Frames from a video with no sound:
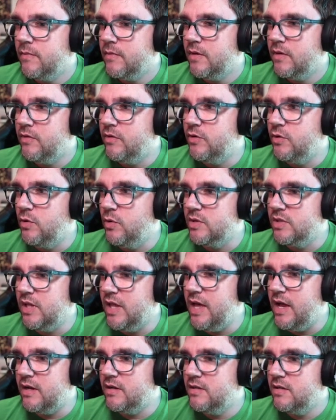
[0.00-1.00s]
The door is
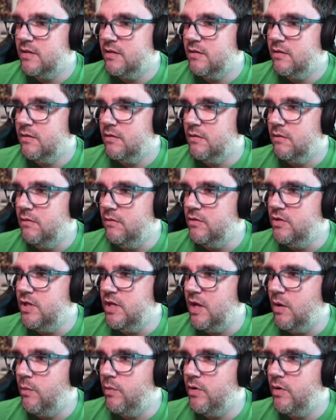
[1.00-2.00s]
locked. Oh,
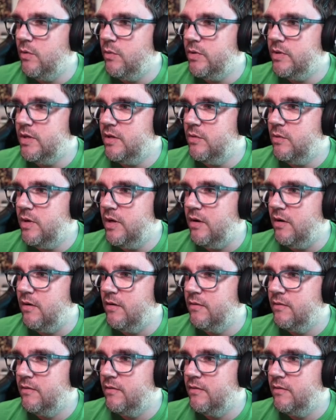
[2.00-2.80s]
gee, I wonder what to do here.